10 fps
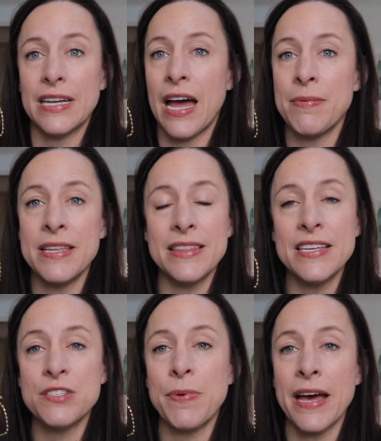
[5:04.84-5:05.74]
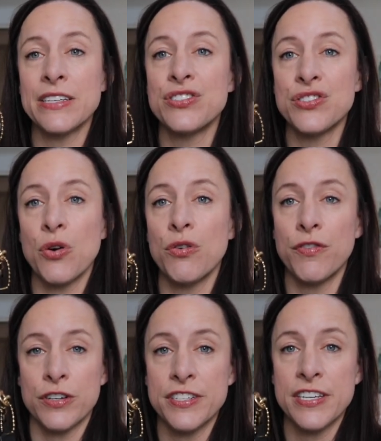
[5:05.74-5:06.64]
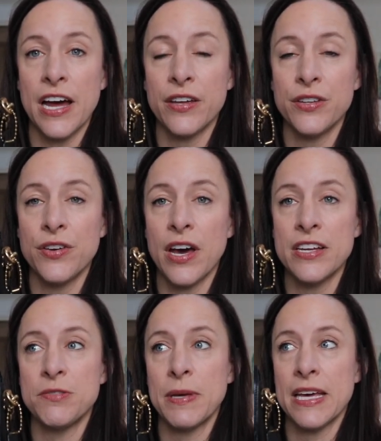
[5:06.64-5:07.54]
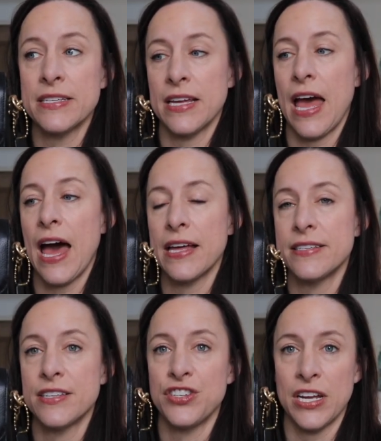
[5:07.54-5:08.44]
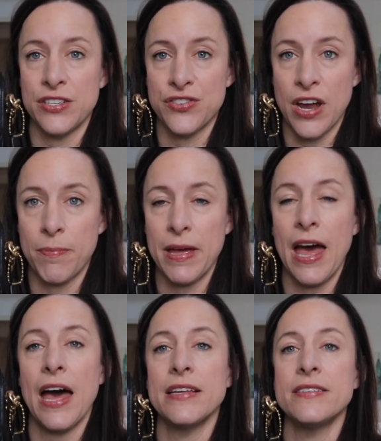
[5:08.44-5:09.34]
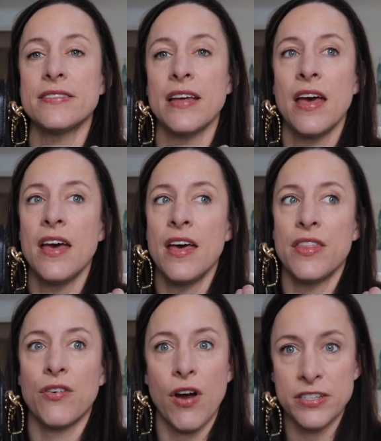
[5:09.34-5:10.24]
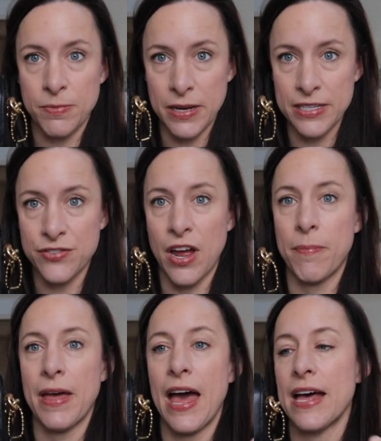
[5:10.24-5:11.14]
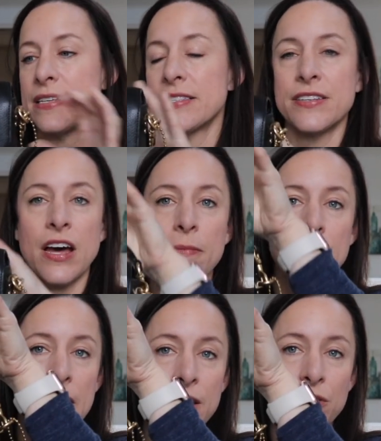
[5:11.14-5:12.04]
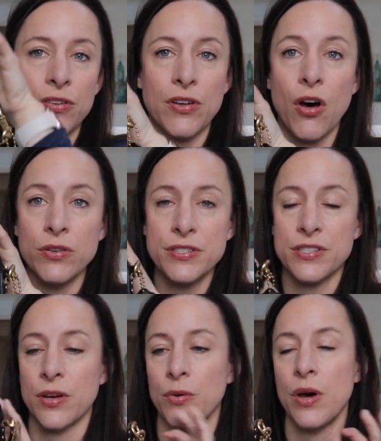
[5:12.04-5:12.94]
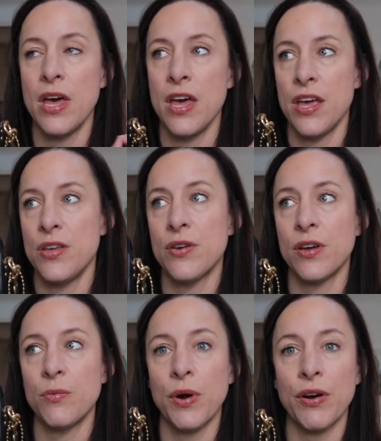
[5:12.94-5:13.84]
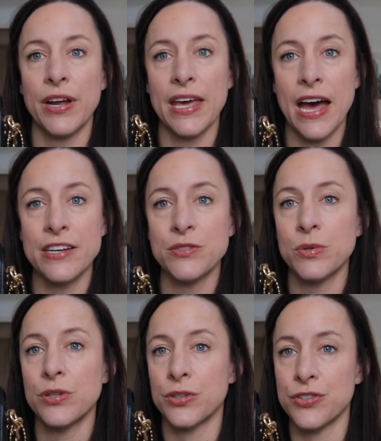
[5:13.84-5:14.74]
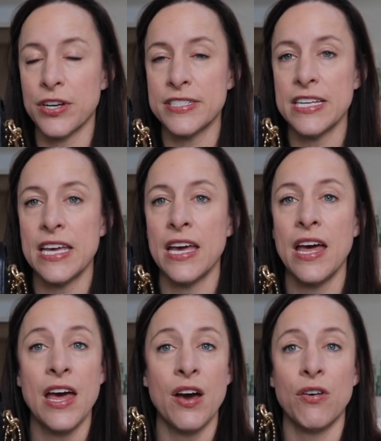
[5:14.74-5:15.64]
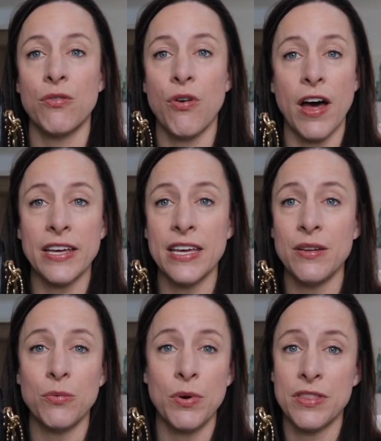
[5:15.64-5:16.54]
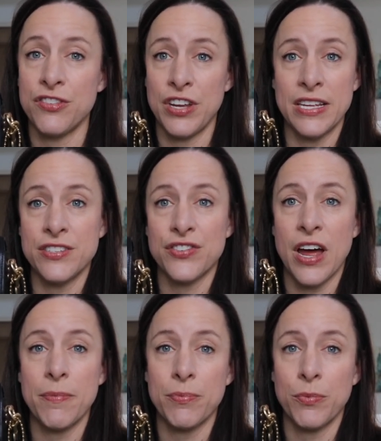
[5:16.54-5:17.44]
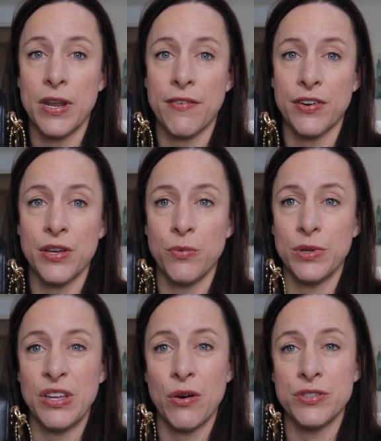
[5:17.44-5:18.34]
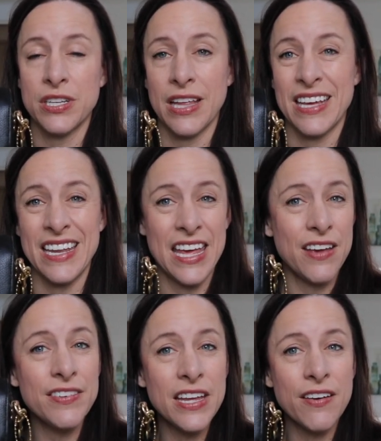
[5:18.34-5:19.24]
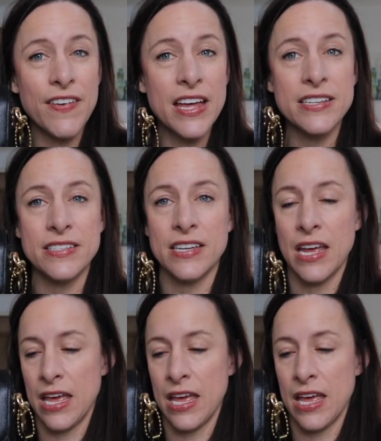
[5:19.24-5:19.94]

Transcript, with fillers: I mean, this bag is so versatile, you guys, because it has the chain strap, it has the crossbody strap, it has the top handle also. You can wear it casual or dressy, rock it with the chain strap whenever you would go to like an evening event.